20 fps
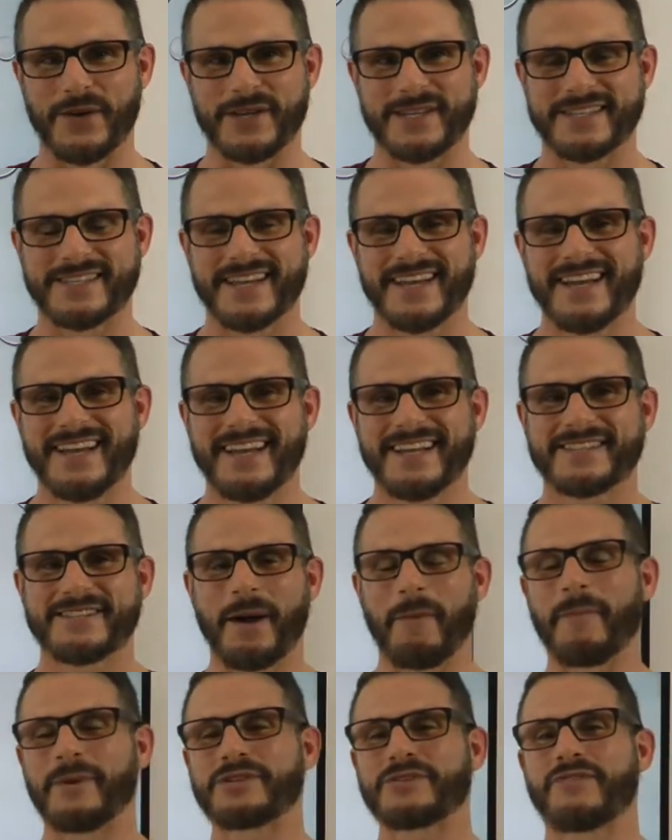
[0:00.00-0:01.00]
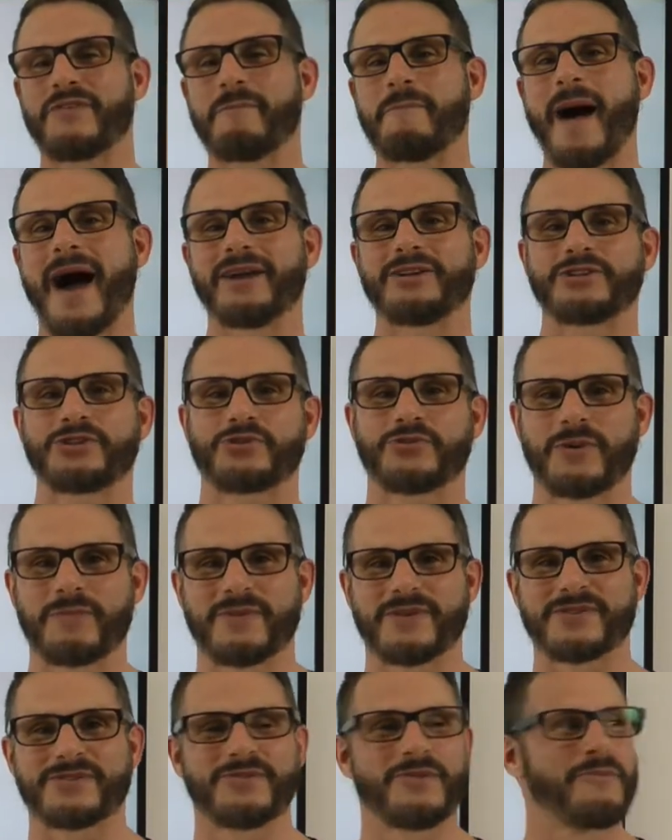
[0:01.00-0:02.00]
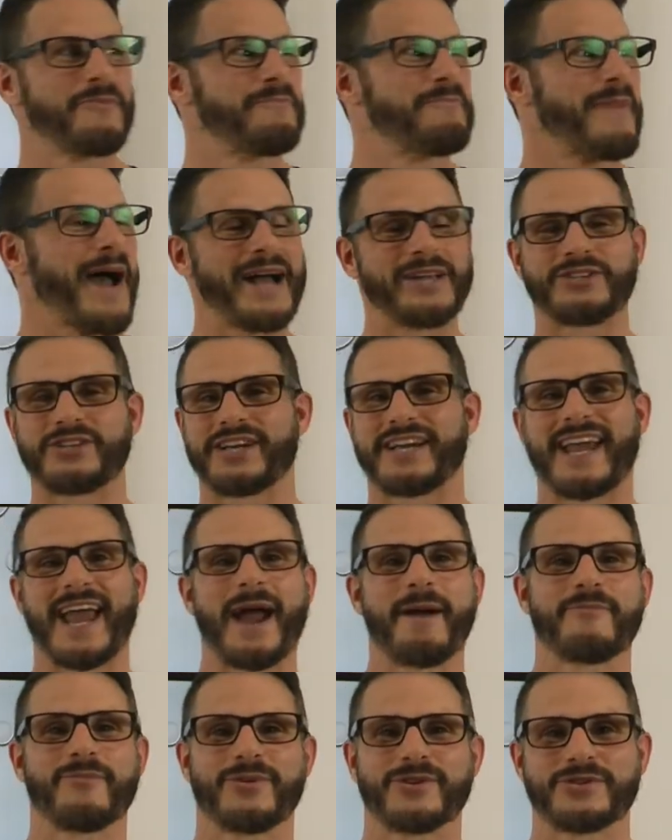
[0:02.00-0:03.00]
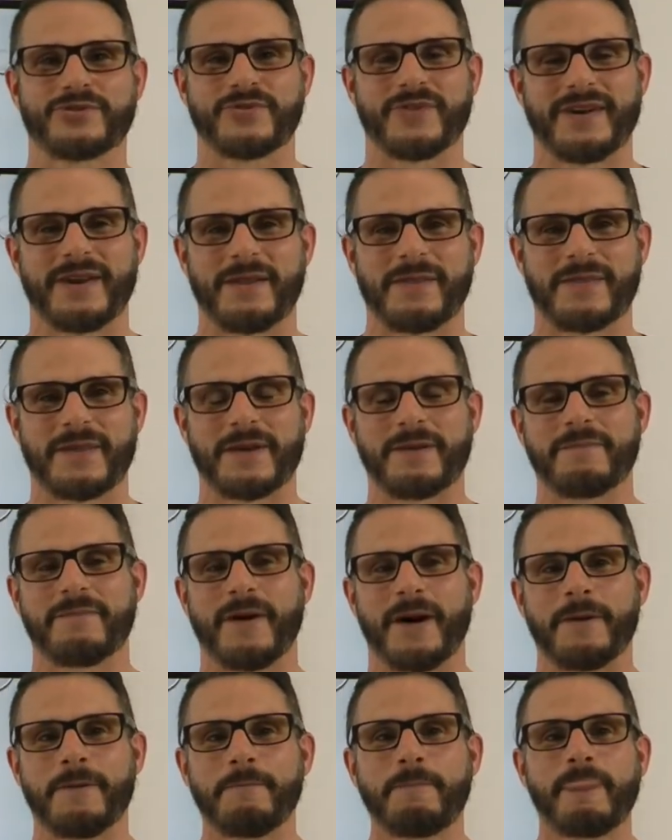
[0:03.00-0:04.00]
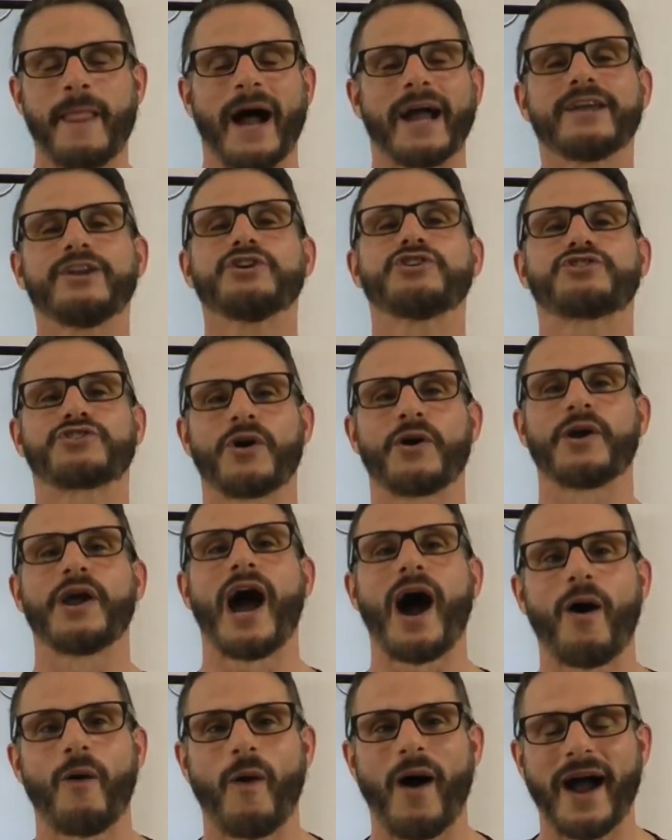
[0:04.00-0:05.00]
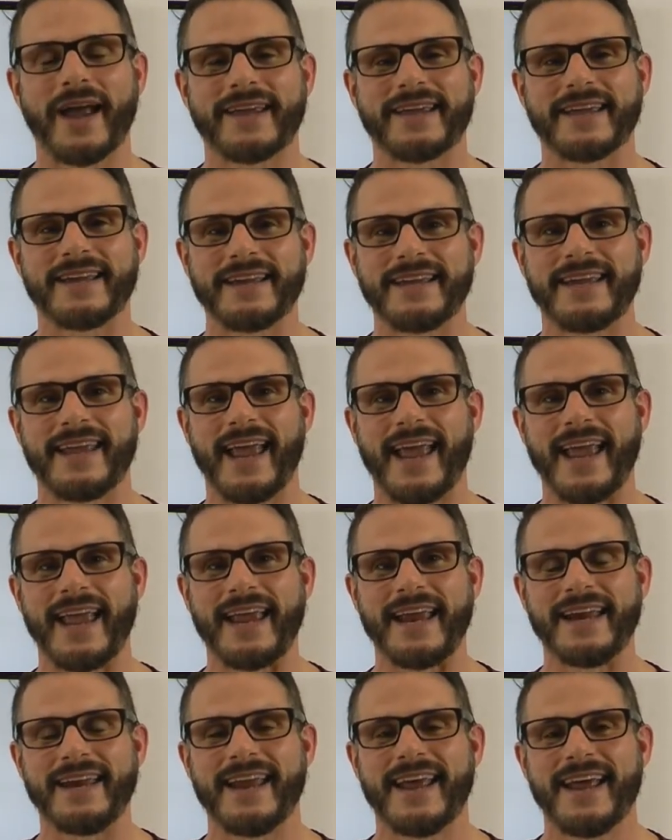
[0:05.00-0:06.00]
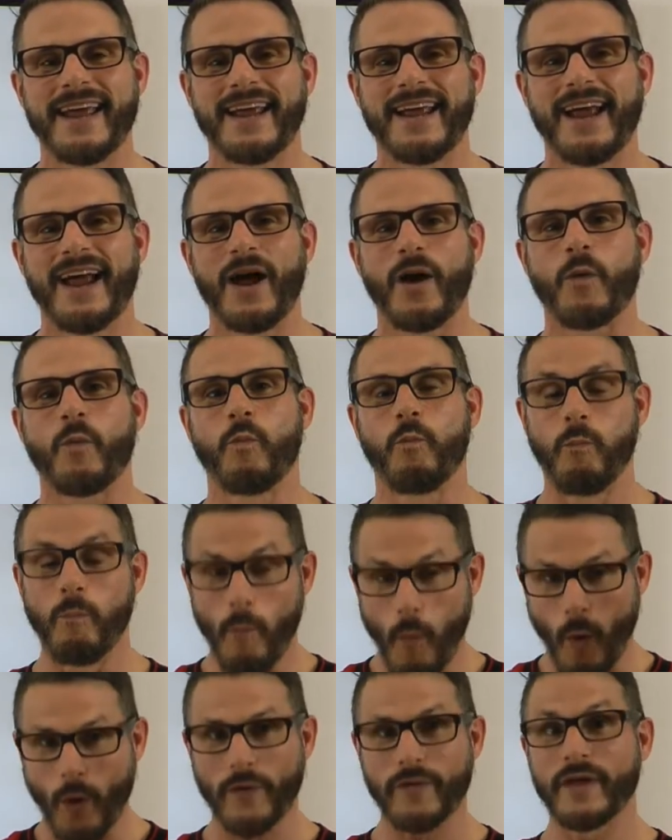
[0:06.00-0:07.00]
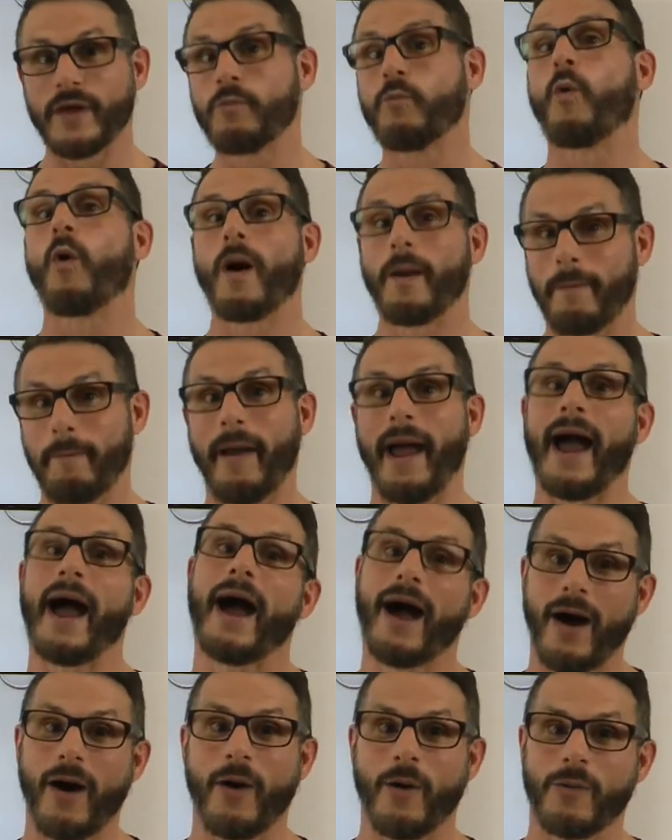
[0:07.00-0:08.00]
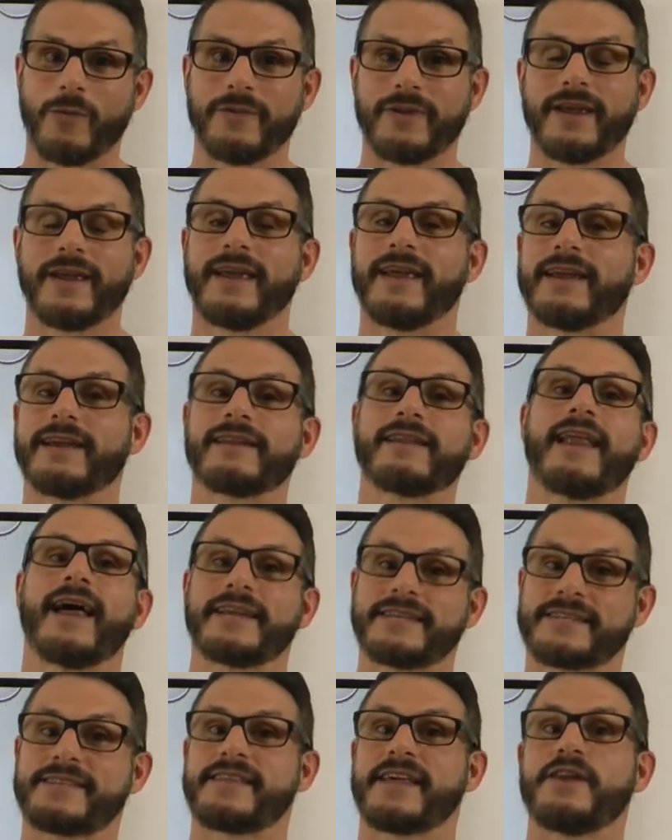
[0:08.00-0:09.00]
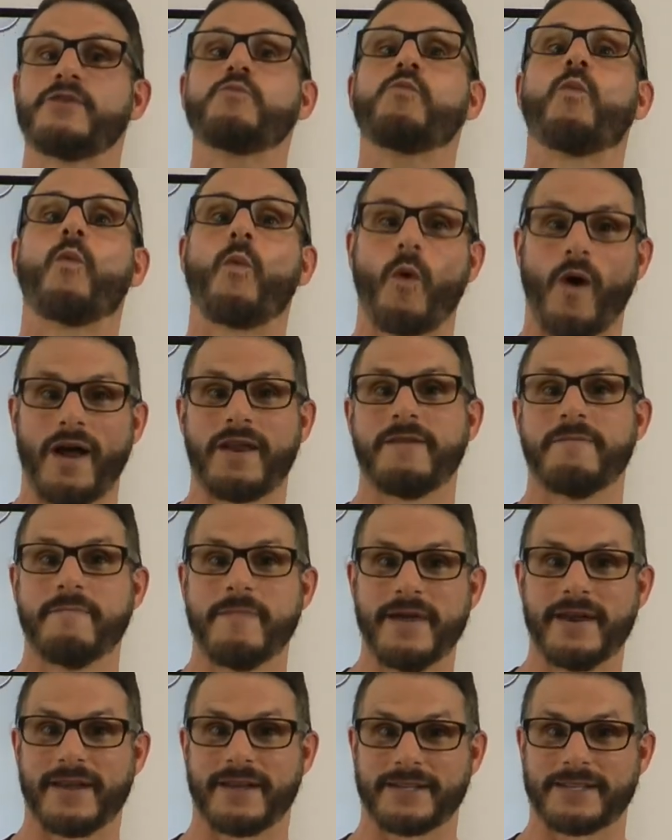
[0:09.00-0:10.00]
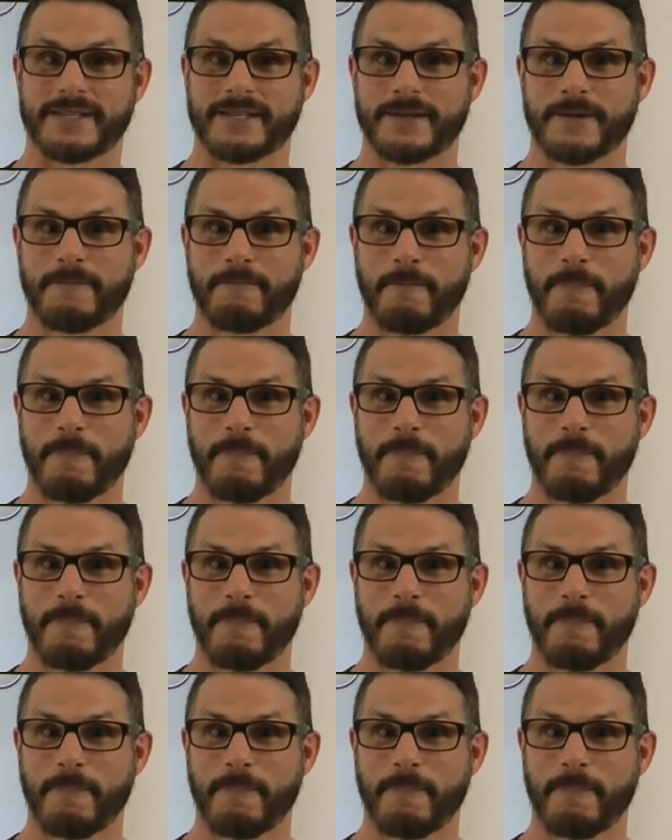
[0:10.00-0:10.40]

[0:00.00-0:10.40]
It's not much of a magic trick. There's no magic cameras or anything, but I'm going to show you how I can gain more than 1 pound in less than 1 minute.